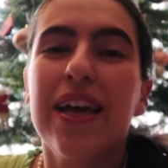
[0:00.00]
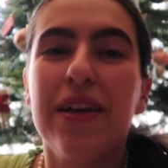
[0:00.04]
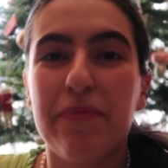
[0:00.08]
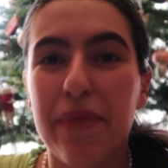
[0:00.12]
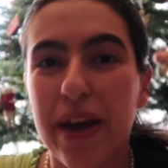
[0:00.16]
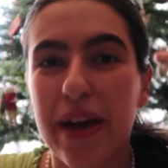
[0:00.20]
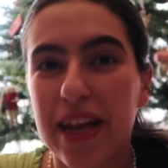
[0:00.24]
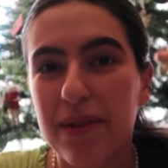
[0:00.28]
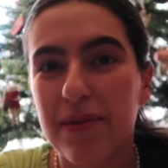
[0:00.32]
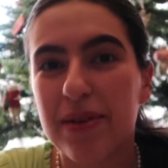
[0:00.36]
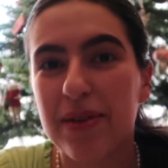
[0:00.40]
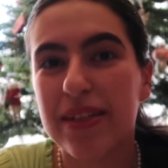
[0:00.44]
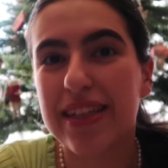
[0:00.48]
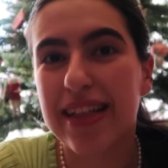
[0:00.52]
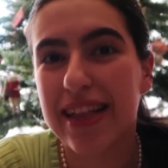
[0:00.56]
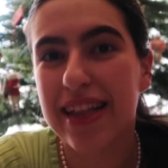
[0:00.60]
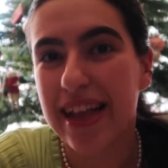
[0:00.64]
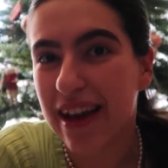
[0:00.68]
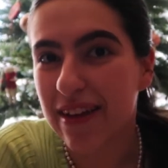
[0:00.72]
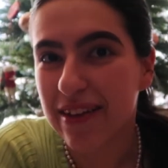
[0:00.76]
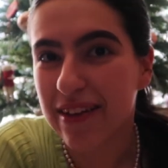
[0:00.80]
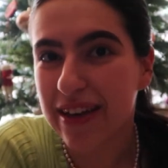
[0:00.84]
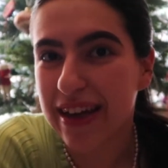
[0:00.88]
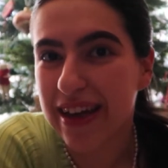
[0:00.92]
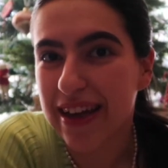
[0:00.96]
My name is
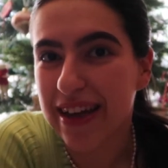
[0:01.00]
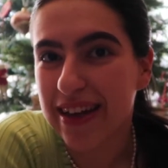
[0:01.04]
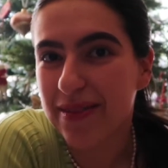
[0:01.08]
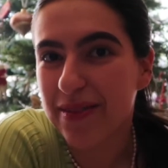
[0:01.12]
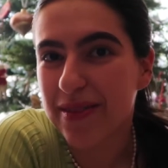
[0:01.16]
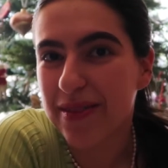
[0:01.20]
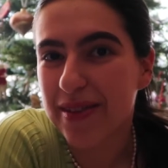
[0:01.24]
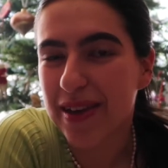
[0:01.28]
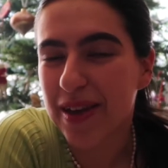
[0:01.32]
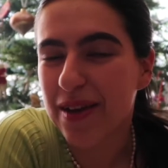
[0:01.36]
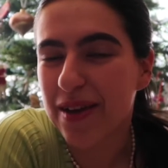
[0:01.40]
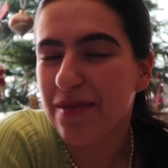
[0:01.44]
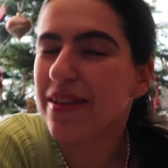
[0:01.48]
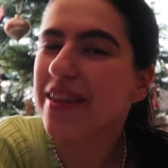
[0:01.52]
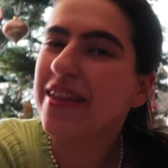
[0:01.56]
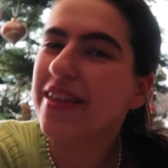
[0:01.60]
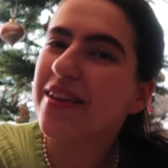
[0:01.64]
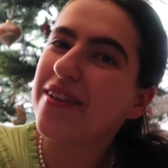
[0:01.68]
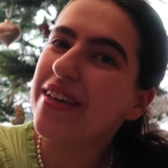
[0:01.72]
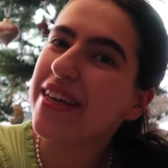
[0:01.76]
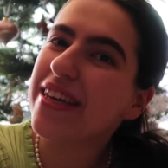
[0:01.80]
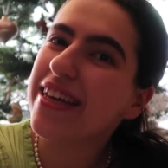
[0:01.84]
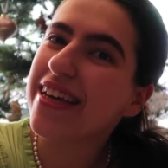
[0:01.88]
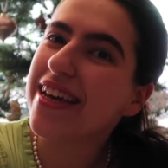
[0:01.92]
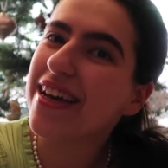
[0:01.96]
Claudia and I'm so happy that
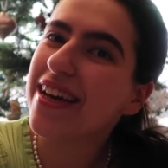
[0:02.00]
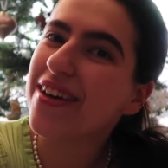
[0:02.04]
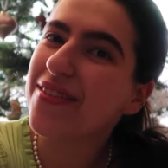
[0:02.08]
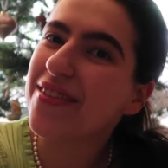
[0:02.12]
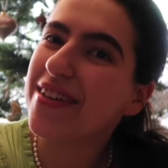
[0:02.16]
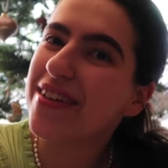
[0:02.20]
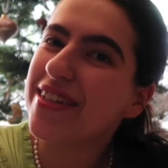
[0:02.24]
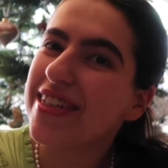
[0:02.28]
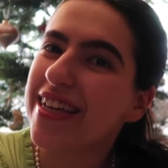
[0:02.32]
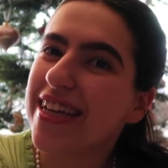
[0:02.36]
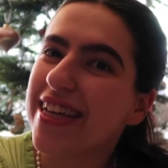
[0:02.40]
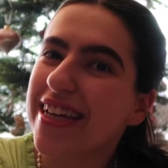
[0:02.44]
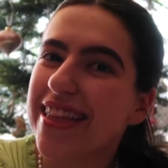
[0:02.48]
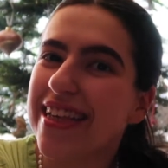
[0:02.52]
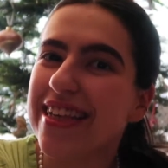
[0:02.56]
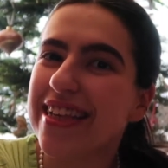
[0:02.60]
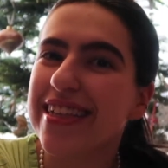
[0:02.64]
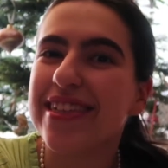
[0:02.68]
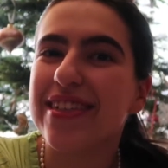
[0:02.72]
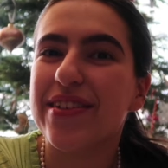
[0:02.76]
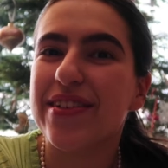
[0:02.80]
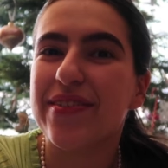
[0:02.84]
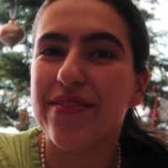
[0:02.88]
you're here watching this